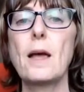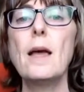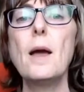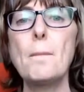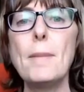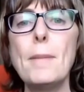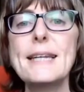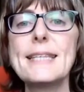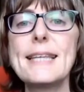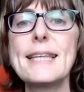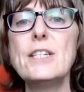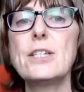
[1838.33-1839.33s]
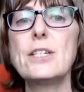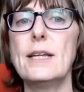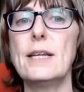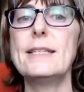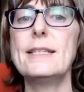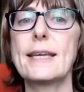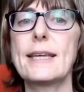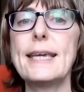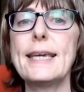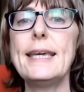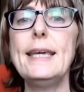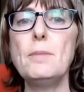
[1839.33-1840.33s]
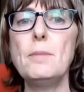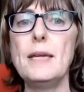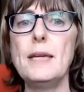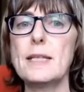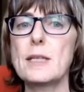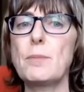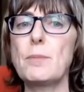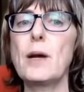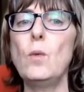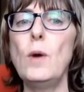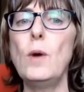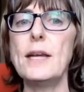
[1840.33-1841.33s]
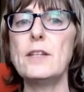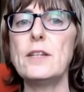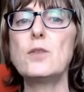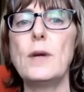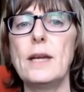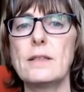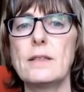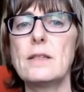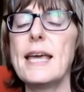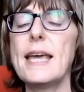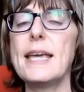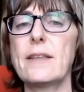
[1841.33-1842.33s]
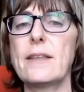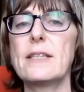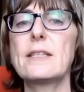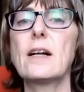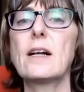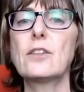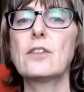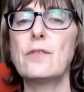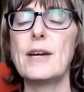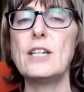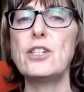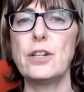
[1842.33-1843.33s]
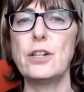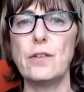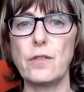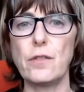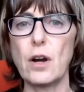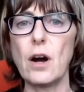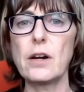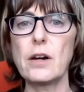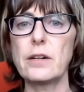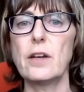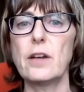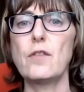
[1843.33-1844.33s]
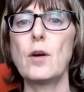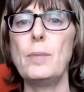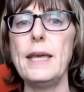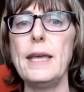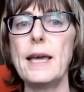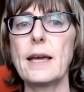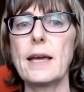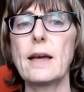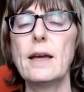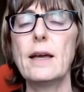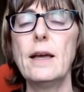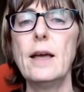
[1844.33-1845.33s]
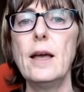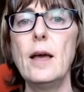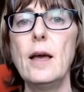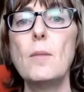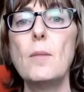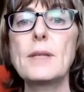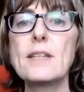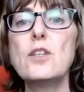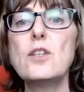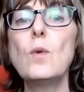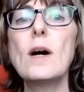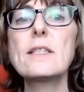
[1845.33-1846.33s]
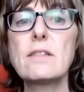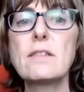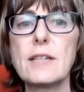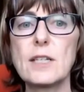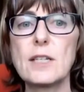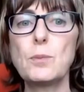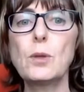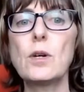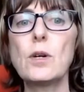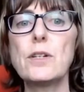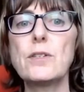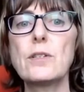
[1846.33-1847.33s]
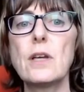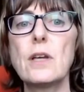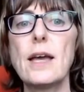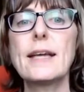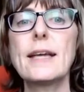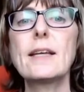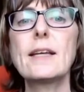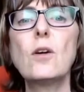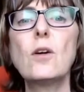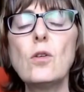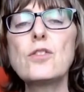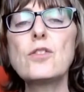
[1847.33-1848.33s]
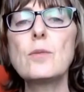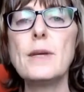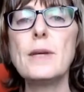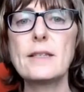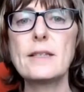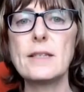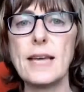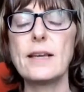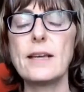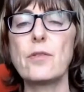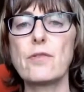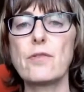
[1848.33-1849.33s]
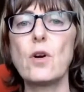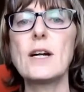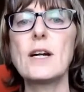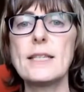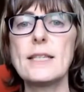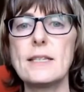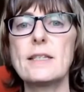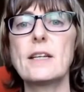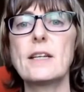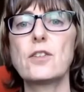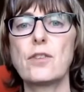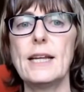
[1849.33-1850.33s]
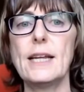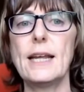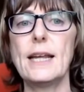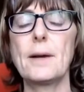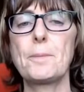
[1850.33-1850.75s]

Meditation is the key means by which we undertake this cultivation of the garden of our being, but as Yuasa explores, it can also be undertaken through artistic training.